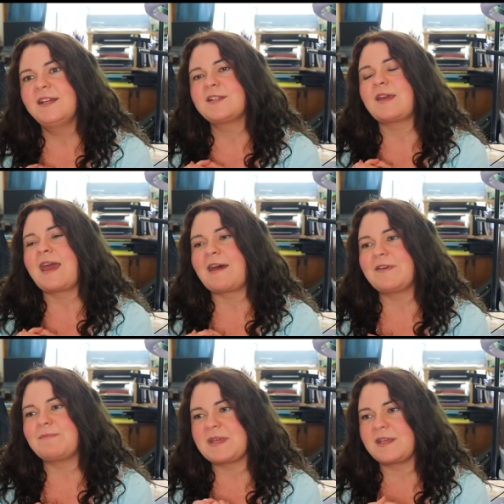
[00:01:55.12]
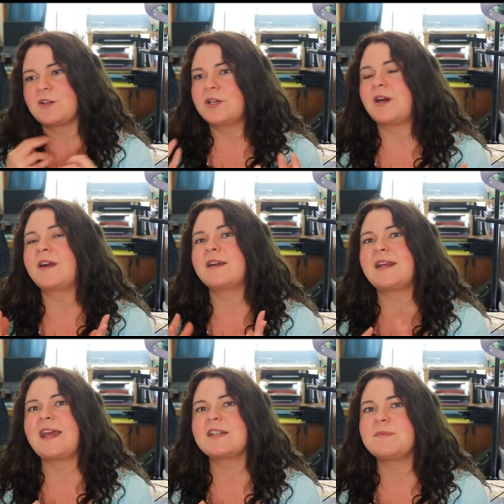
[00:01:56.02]
To have it be good art,
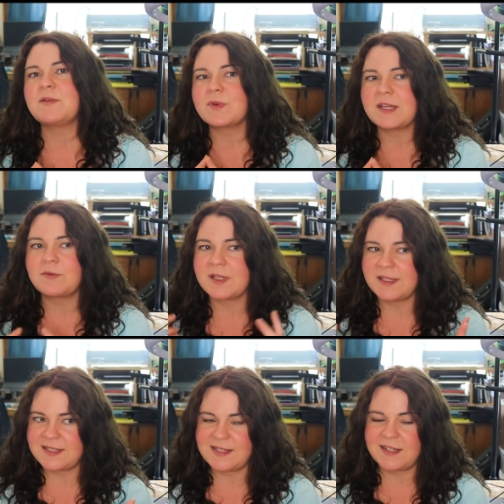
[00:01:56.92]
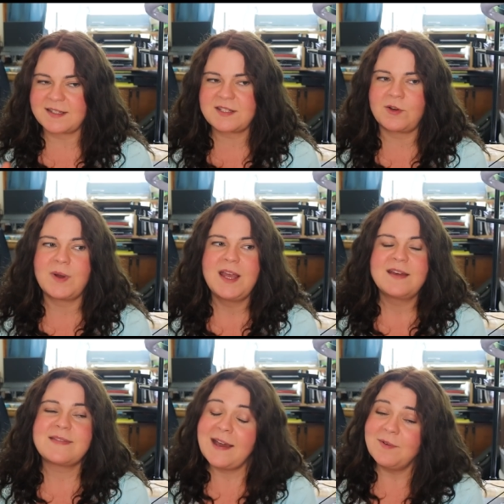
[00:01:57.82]
it had to be really realistic. So
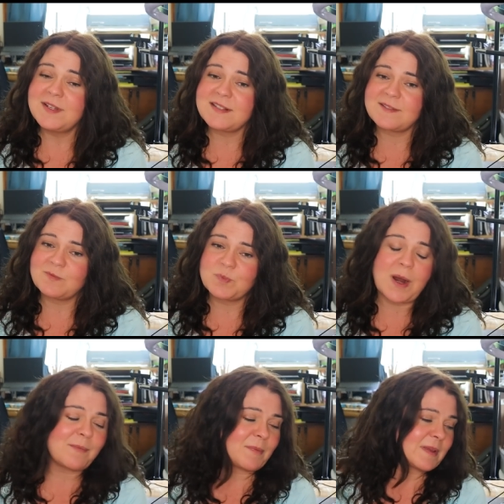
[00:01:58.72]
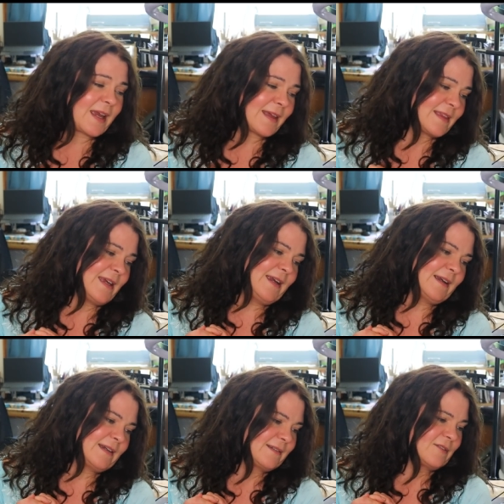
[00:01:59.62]
that was probably, I
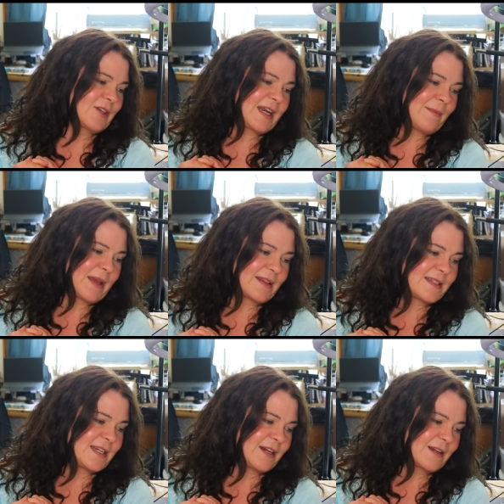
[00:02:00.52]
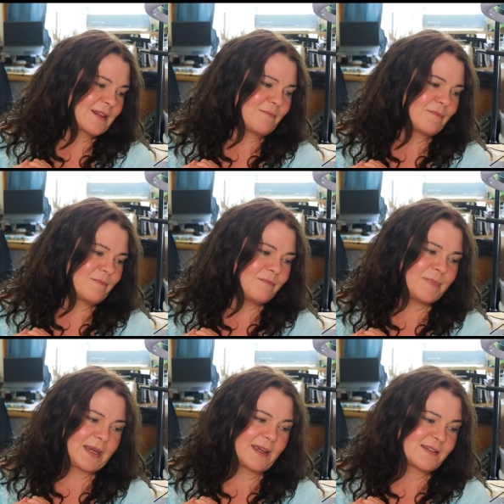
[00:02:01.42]
think, looking at my list here, the
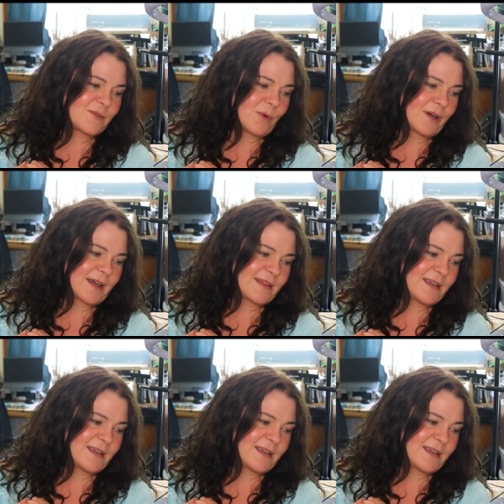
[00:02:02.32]
biggest one, I